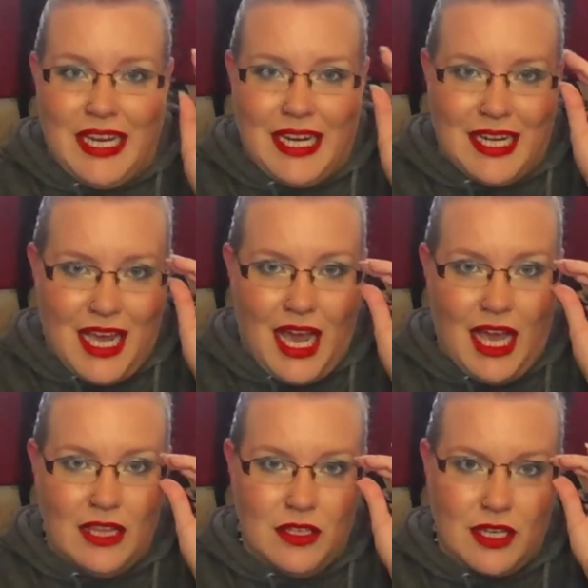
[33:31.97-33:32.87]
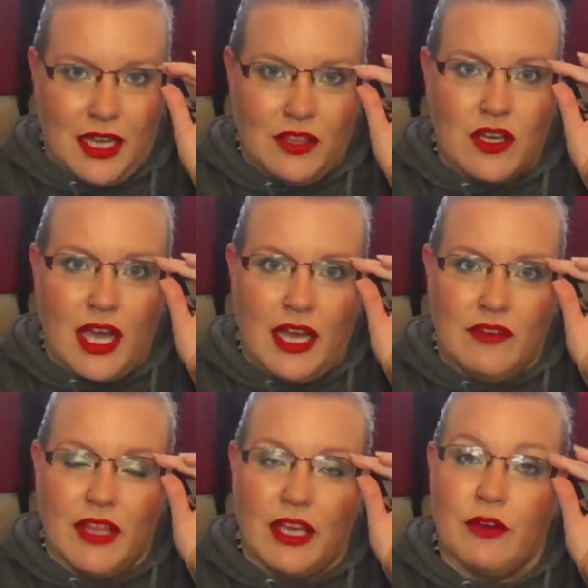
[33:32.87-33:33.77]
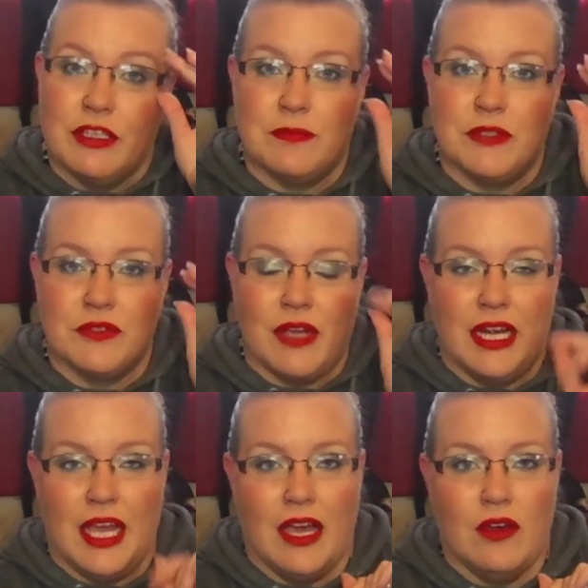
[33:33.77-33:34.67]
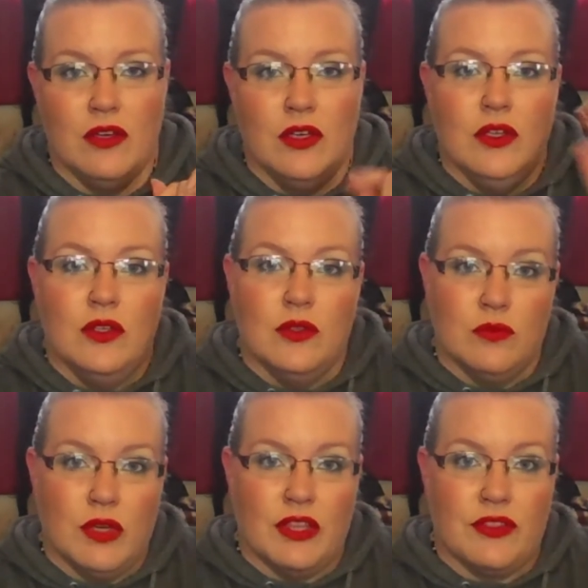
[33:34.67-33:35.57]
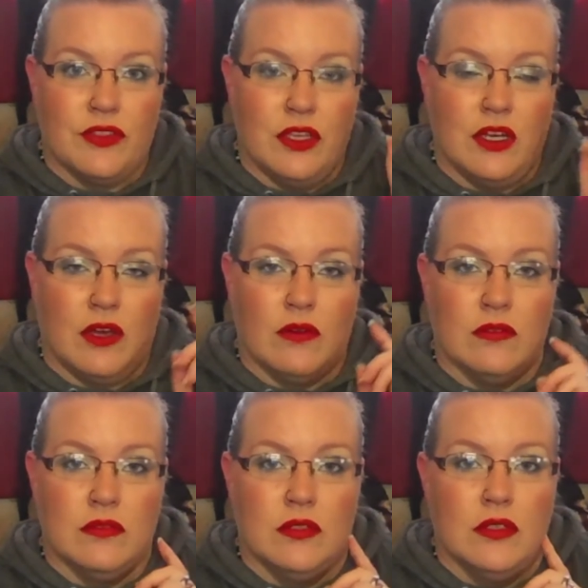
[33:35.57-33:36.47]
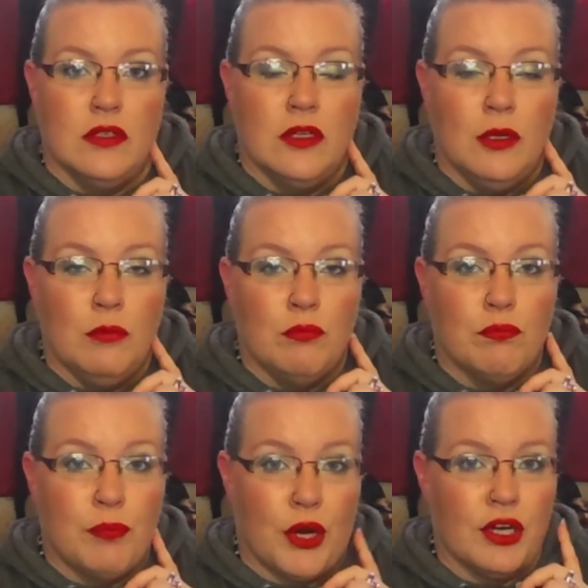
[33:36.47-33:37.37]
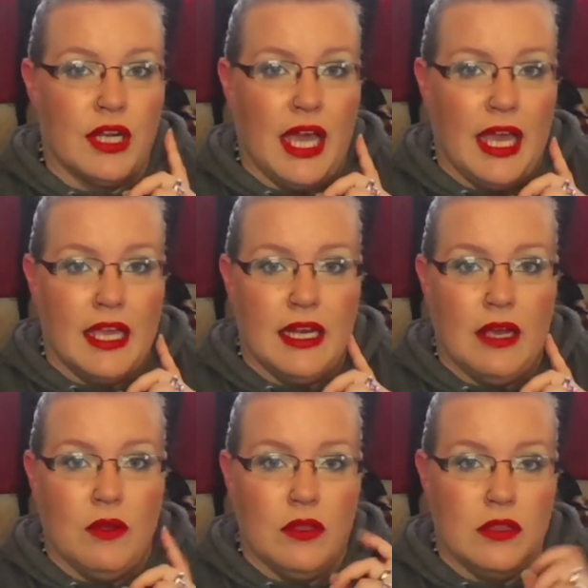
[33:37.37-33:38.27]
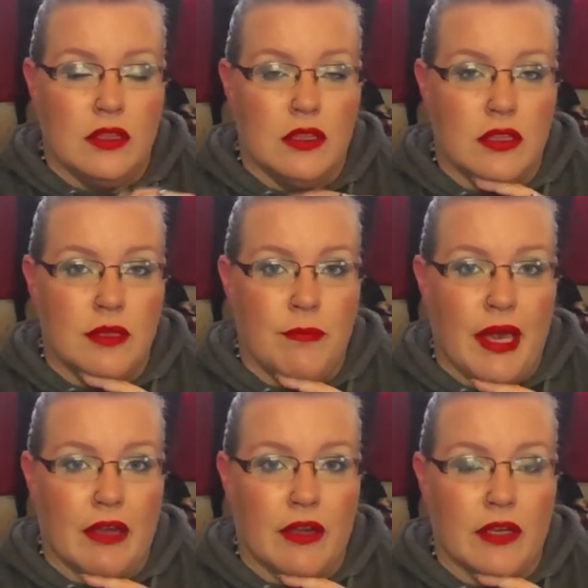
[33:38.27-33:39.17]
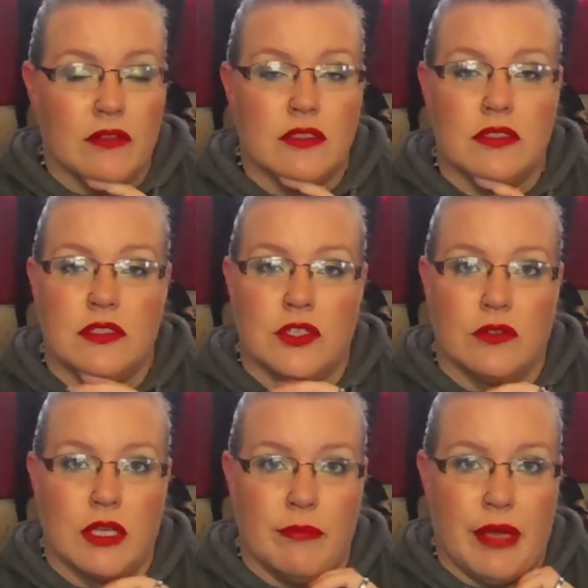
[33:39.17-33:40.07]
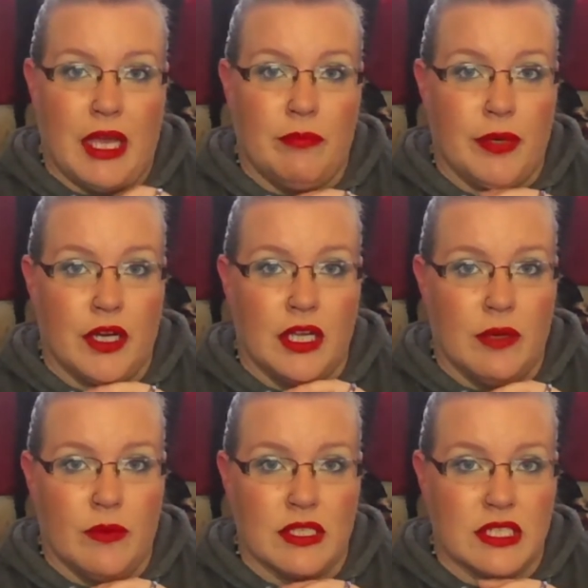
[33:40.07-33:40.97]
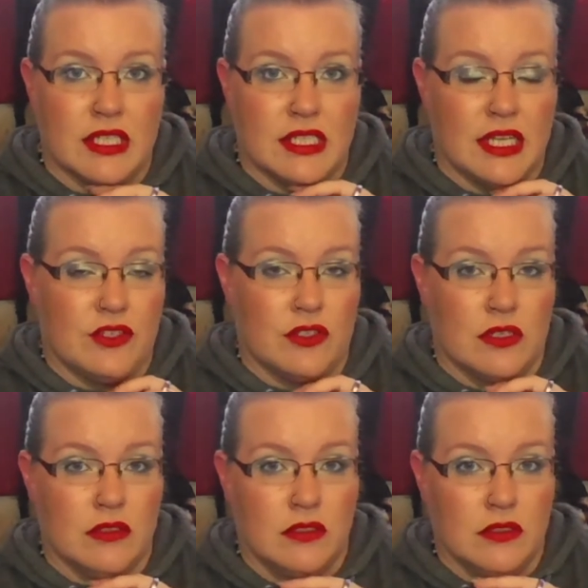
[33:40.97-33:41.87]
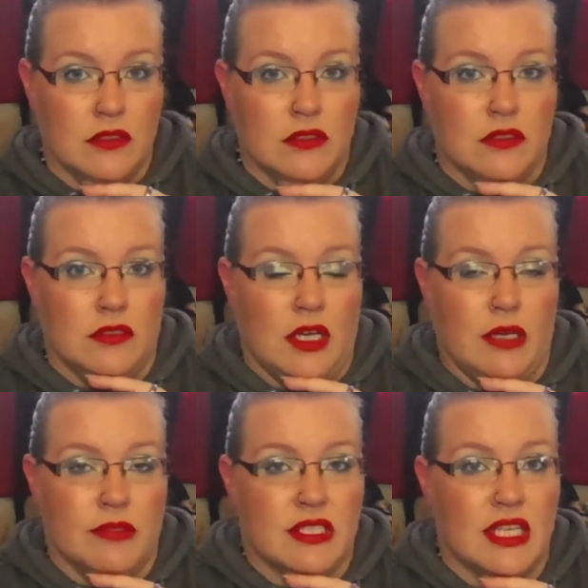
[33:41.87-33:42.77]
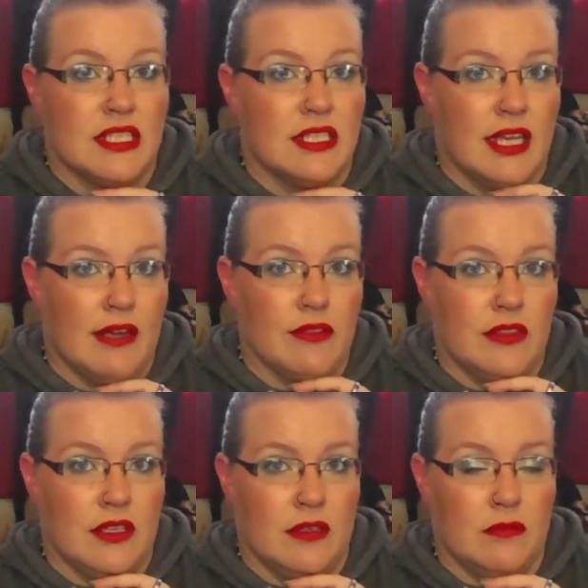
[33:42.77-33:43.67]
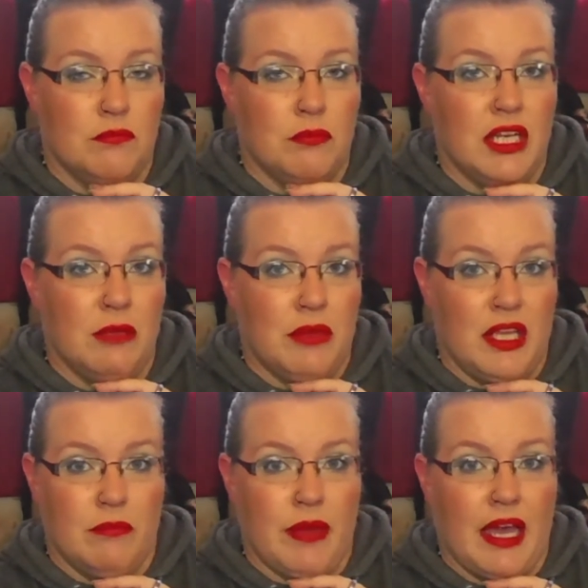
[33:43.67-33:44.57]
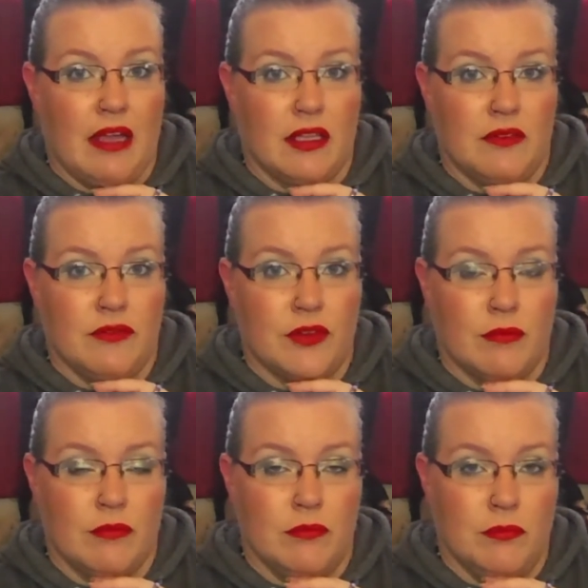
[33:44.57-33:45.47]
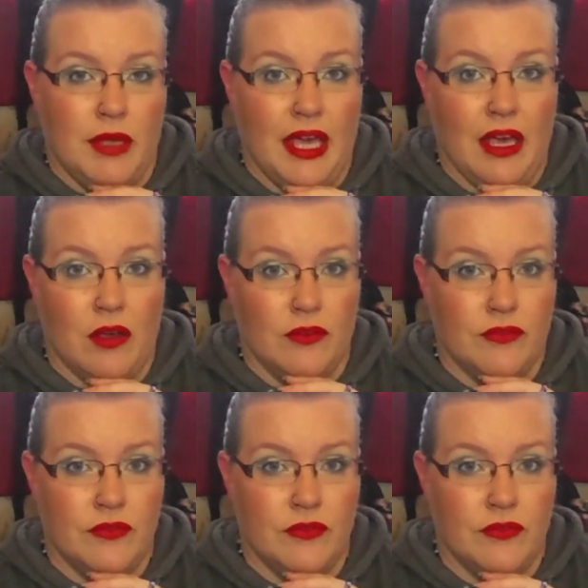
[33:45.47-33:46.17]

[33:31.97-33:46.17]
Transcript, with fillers: green eye look. I look kind of like Christmas right now with, you know, Bert hanging out in the background. Don't get mad, Bert. It wasn't intentional. I was testing out the Mini Mint palette from Elf.